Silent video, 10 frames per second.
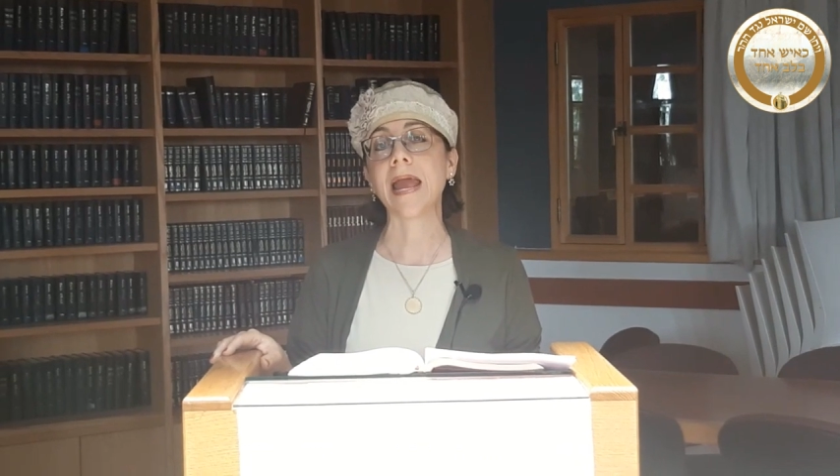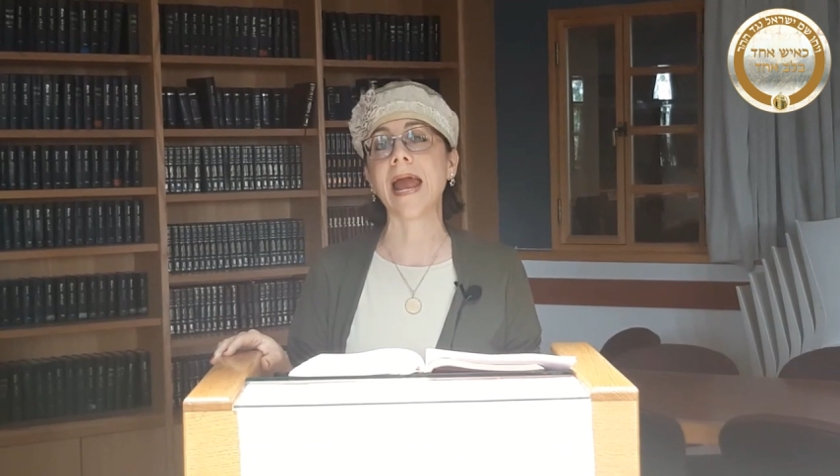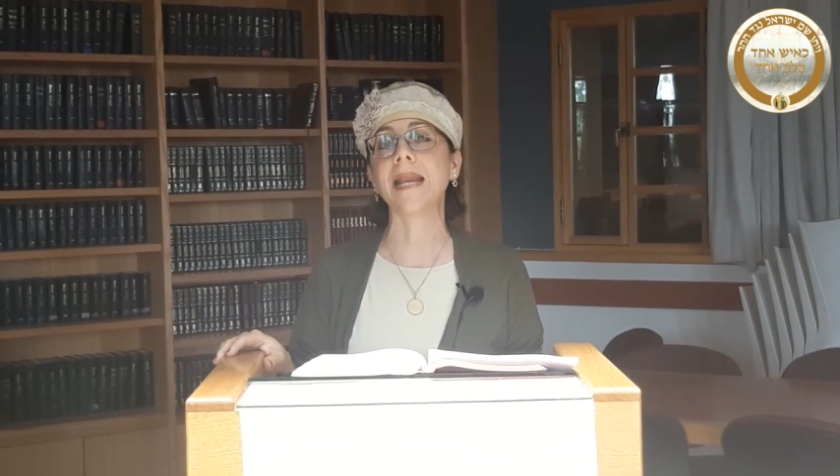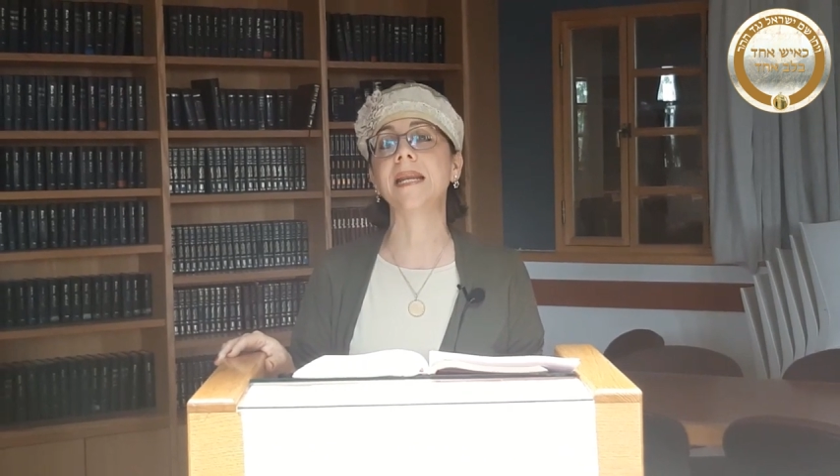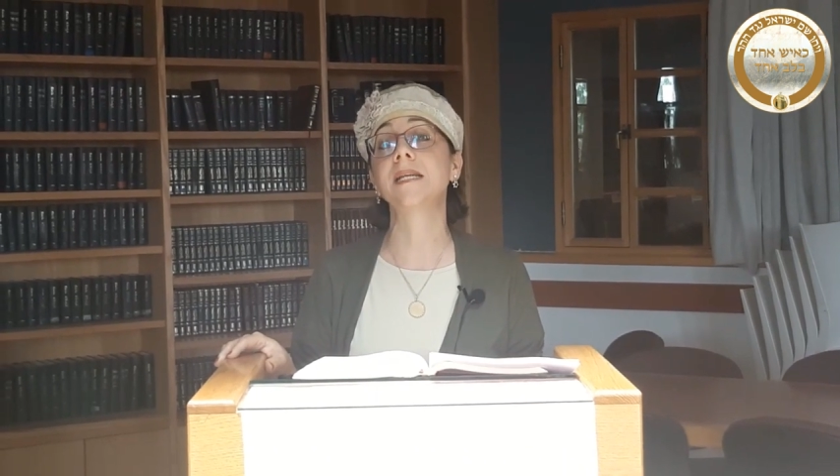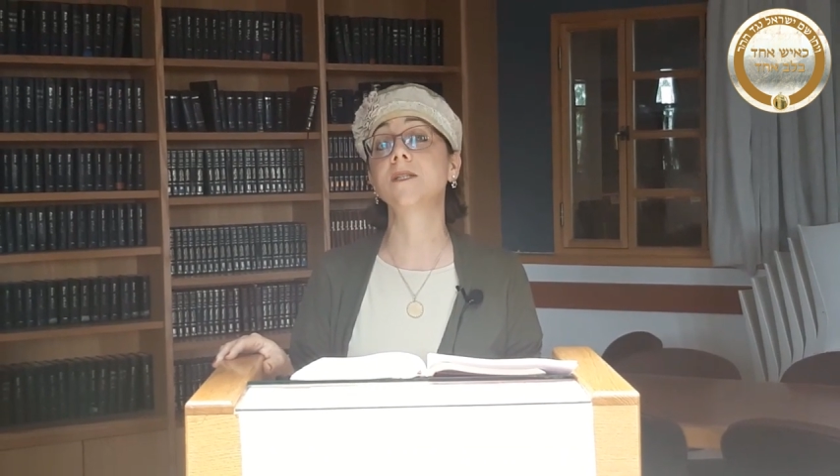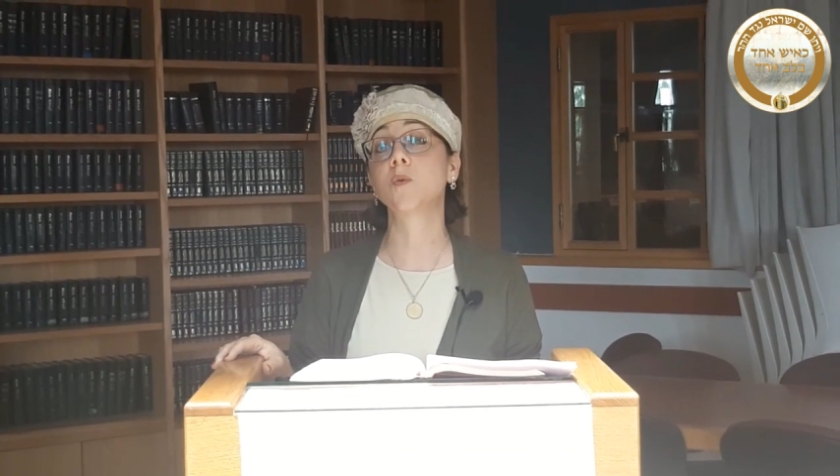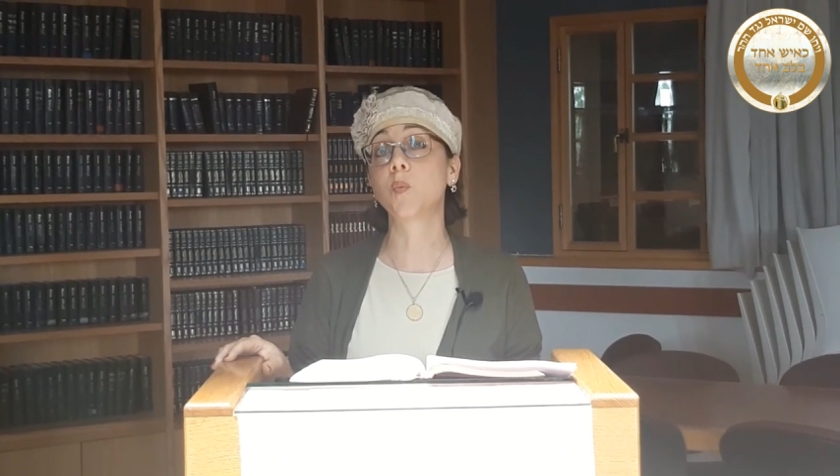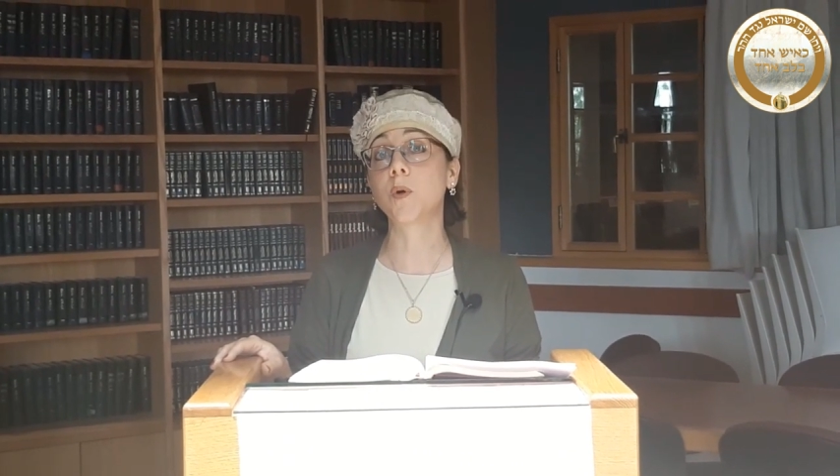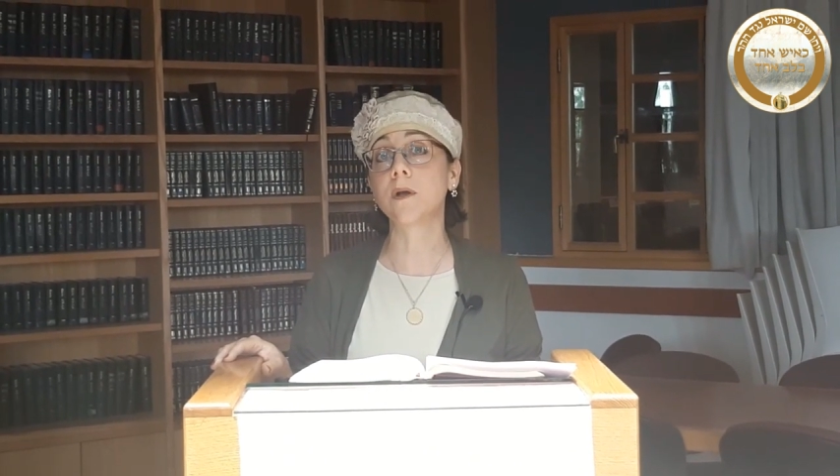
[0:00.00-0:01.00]
and it is
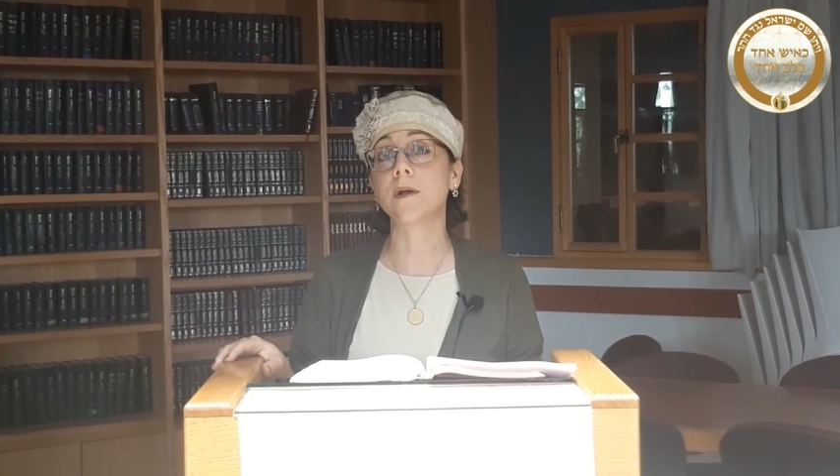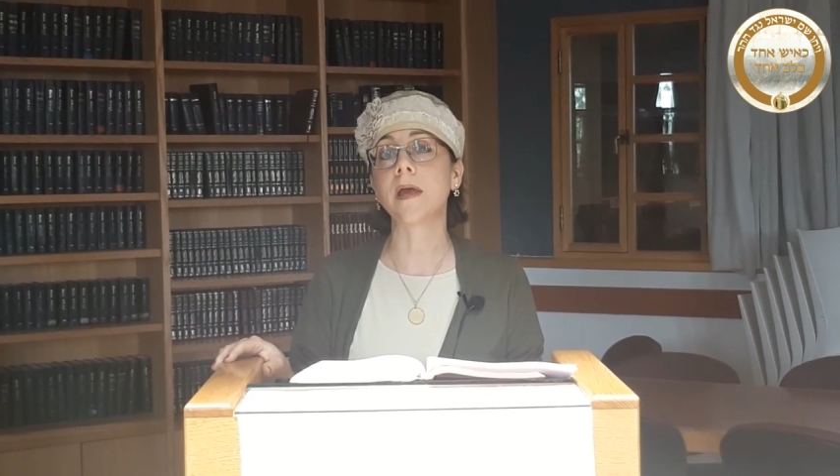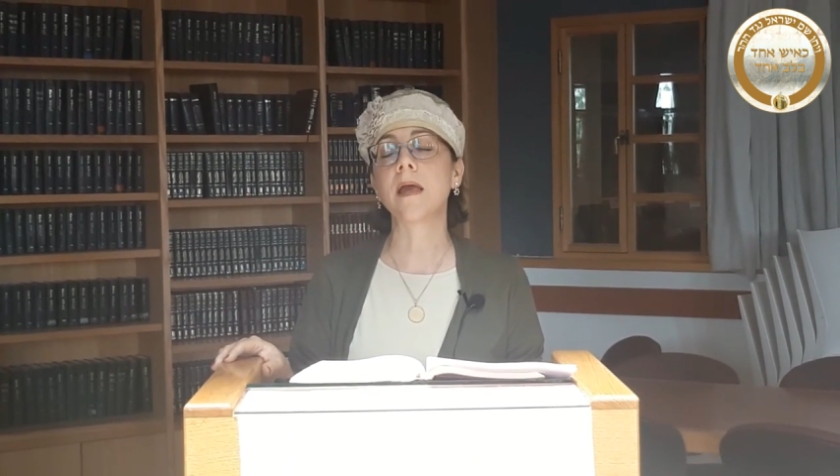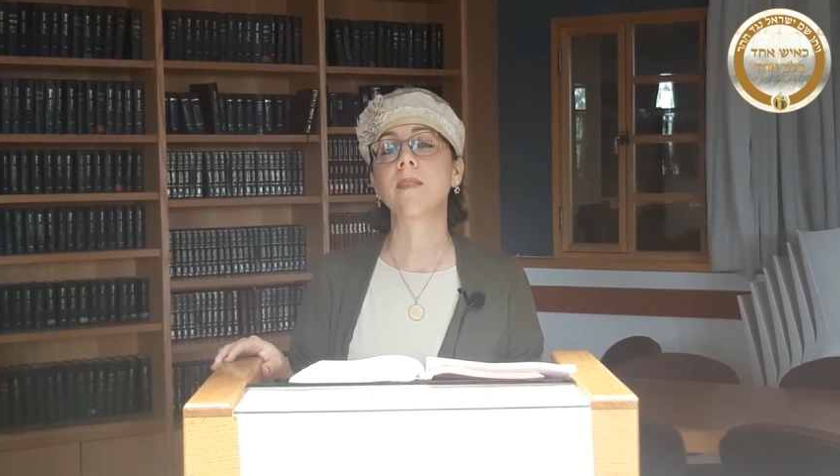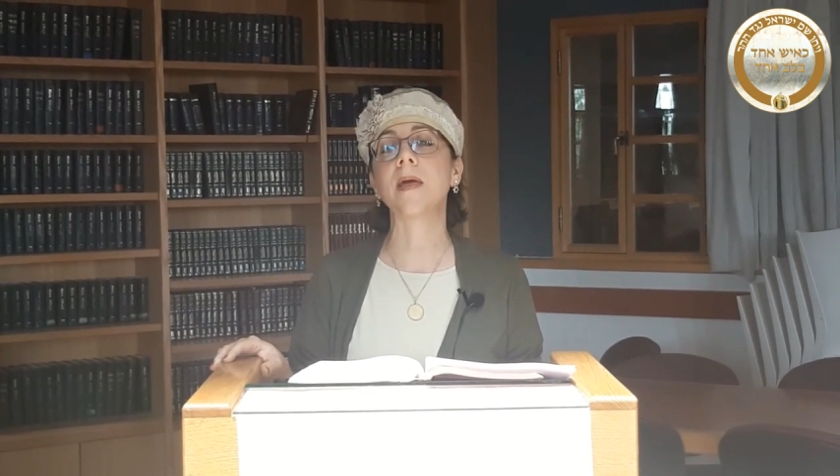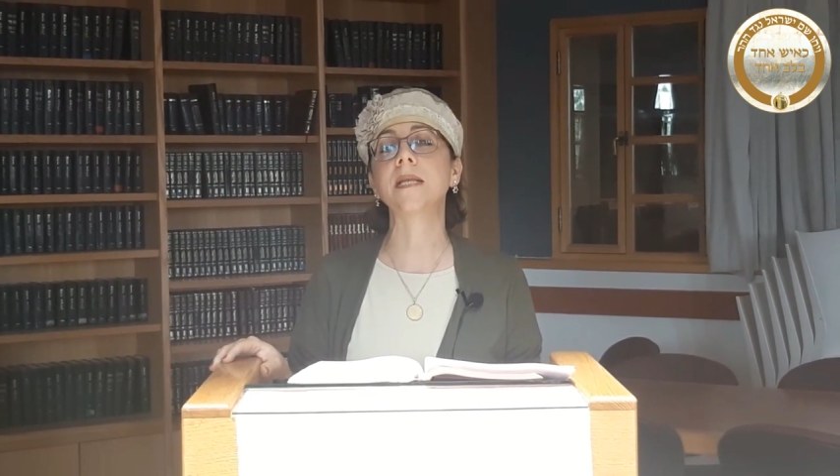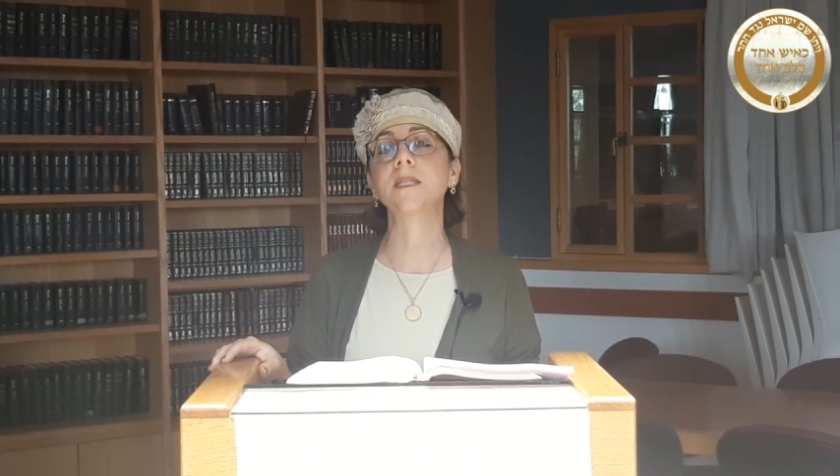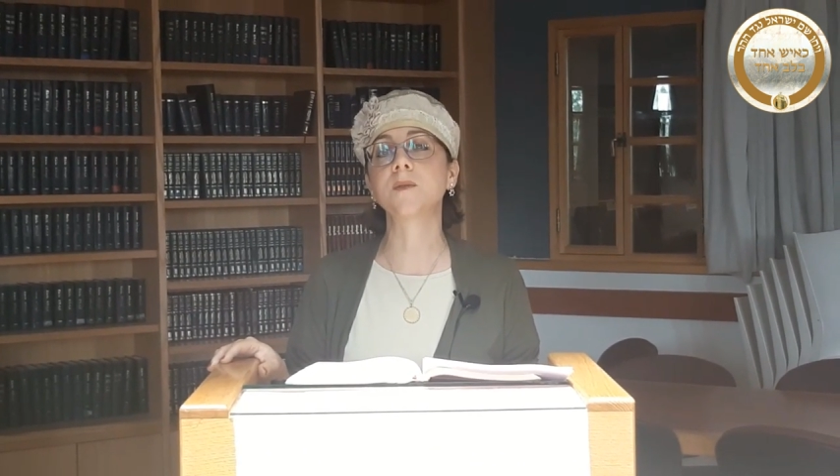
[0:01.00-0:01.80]
a word that is